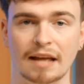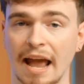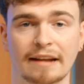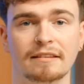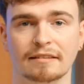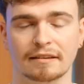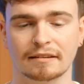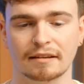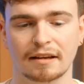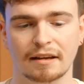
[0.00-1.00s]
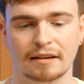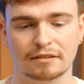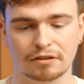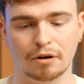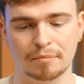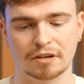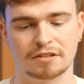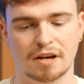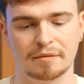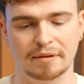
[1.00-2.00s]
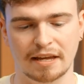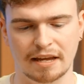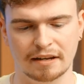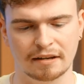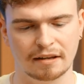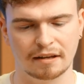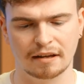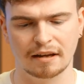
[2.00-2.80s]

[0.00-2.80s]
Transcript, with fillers: anything. So I'm gonna type in